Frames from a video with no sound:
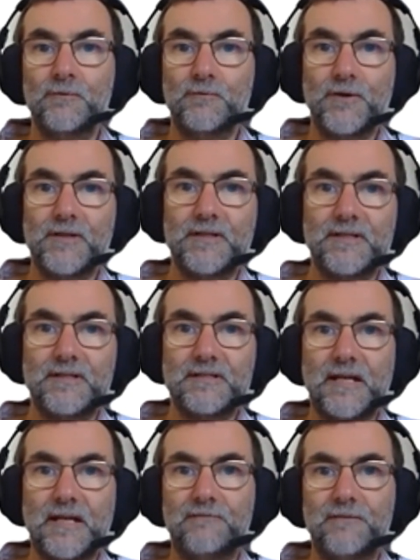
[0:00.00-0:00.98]
Running
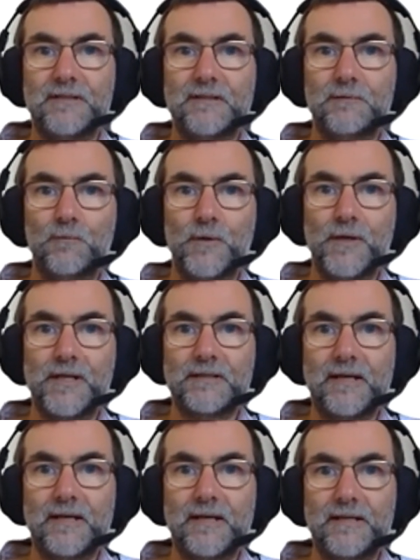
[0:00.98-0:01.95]
these every
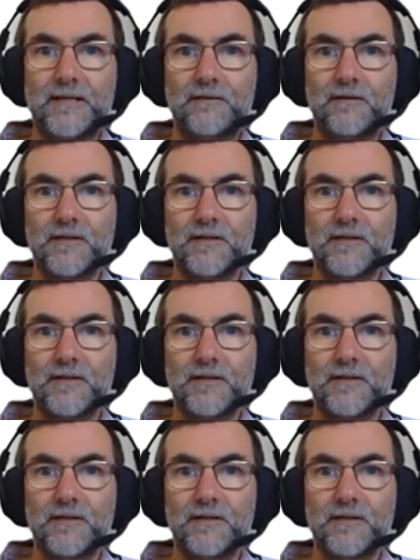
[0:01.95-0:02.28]
weekday